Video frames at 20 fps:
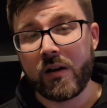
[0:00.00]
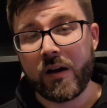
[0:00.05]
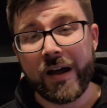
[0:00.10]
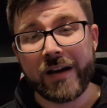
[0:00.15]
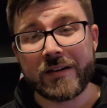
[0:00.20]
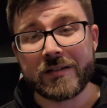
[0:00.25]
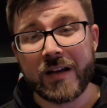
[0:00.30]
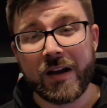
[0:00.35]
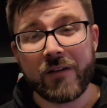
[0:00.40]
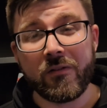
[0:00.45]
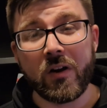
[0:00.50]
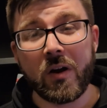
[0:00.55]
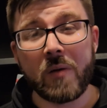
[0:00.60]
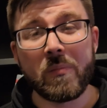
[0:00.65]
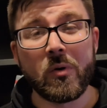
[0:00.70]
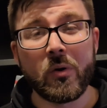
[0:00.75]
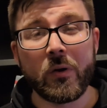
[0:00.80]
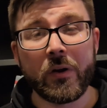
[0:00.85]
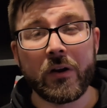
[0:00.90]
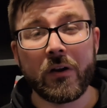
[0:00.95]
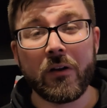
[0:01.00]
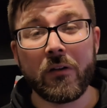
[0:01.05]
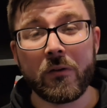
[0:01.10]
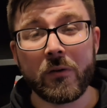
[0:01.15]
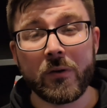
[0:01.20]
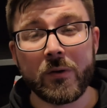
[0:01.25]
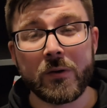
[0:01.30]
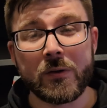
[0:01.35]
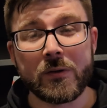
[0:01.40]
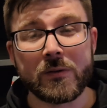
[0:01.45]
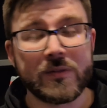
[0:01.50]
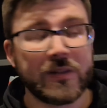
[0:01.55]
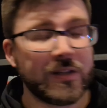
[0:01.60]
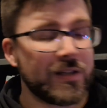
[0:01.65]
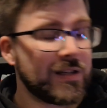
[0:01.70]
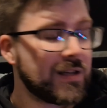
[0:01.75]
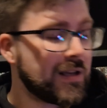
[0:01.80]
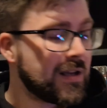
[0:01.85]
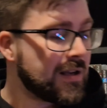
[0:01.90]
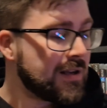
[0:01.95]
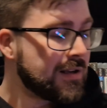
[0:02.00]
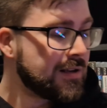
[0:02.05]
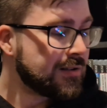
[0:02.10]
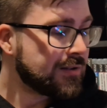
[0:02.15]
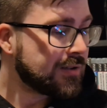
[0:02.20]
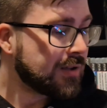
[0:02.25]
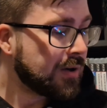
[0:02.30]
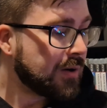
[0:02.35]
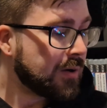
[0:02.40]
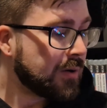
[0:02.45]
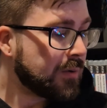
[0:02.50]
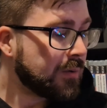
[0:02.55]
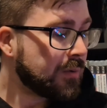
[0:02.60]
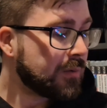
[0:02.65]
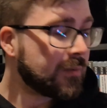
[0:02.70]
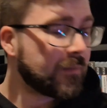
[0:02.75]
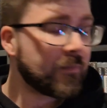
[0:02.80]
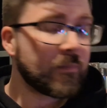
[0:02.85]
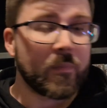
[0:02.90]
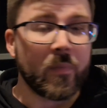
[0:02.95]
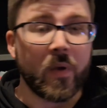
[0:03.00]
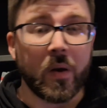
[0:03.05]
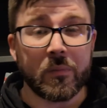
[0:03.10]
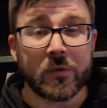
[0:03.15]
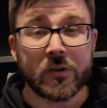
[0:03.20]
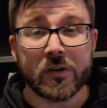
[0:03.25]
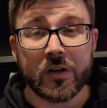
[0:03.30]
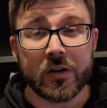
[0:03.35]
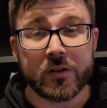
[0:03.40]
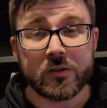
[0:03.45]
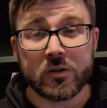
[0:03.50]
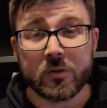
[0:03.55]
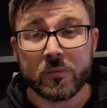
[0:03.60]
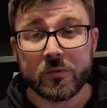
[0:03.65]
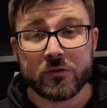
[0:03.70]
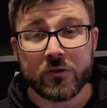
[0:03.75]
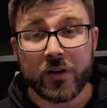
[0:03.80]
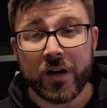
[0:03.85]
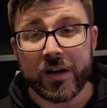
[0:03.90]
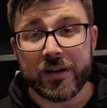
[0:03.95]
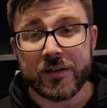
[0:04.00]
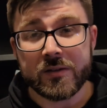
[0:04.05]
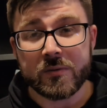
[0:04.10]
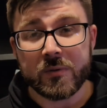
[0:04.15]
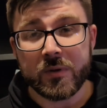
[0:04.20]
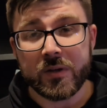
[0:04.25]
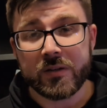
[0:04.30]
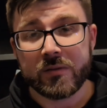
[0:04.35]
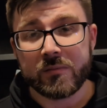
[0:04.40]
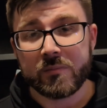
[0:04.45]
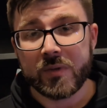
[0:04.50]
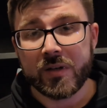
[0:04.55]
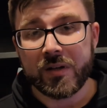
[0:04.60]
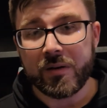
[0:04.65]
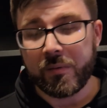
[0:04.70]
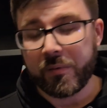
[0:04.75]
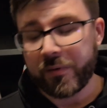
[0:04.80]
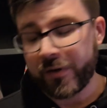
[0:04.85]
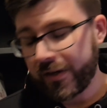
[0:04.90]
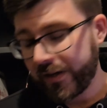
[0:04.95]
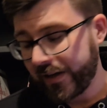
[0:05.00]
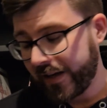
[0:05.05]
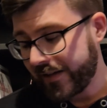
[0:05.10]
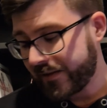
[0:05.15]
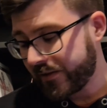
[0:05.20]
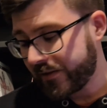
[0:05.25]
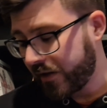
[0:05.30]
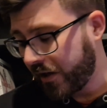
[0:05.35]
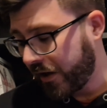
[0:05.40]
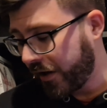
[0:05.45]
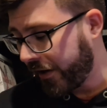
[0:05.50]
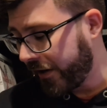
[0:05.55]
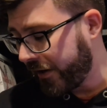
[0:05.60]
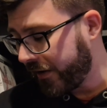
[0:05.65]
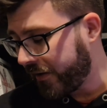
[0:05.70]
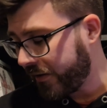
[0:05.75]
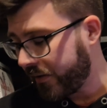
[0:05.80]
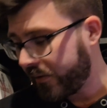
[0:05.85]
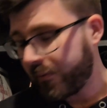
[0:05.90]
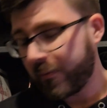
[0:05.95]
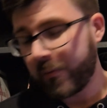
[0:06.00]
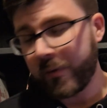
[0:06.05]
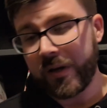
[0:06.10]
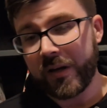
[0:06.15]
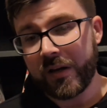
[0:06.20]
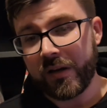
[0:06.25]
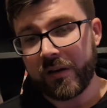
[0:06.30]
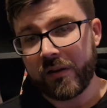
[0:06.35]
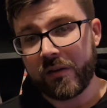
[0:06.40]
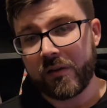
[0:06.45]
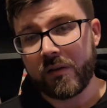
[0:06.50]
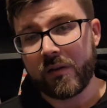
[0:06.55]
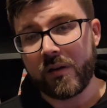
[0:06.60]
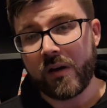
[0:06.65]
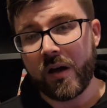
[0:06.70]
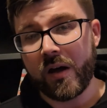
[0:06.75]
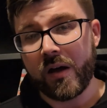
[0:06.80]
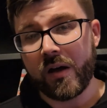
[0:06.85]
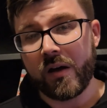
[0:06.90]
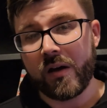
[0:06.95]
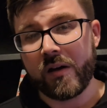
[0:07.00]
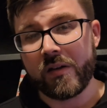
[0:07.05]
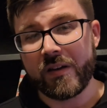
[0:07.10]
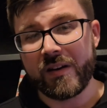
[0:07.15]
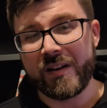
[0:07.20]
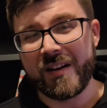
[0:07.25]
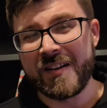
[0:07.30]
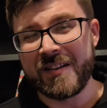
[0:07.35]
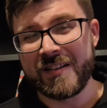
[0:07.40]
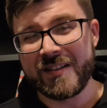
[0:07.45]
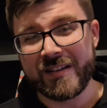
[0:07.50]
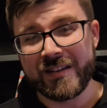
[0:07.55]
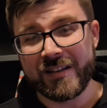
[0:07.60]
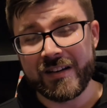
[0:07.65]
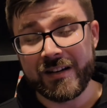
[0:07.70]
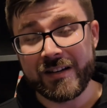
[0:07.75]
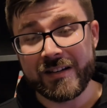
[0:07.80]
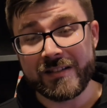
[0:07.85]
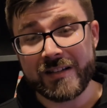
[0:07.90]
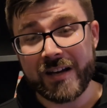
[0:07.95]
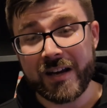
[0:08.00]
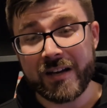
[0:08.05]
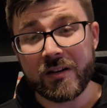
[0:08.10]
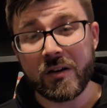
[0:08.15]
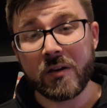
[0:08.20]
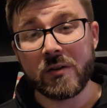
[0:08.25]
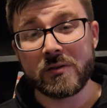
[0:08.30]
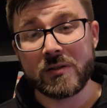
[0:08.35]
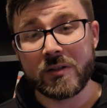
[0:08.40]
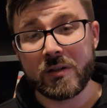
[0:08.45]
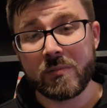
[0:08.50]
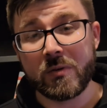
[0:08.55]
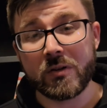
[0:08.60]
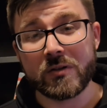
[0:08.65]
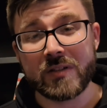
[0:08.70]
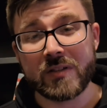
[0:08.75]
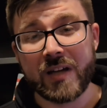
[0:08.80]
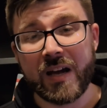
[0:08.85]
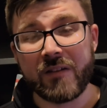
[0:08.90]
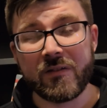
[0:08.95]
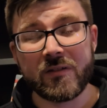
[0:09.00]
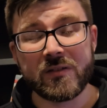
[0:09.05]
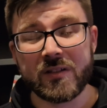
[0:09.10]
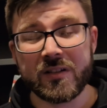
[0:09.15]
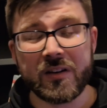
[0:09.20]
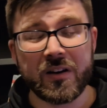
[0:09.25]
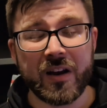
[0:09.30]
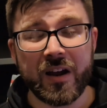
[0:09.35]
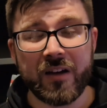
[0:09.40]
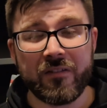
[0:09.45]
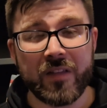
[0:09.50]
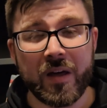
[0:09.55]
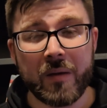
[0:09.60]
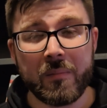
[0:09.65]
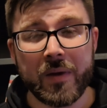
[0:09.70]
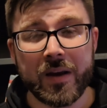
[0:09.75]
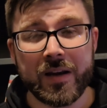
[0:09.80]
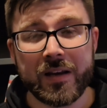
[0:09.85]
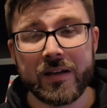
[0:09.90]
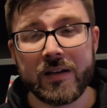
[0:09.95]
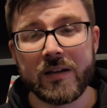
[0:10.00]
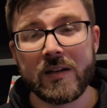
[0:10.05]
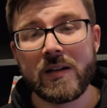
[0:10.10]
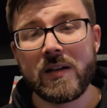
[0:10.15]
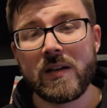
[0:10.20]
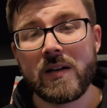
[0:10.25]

I actually have a lot more than I thought. So I'm just going to jump straight into it. I'm going to get started with I think Nintendo steelbooks I have, because I don't have that many,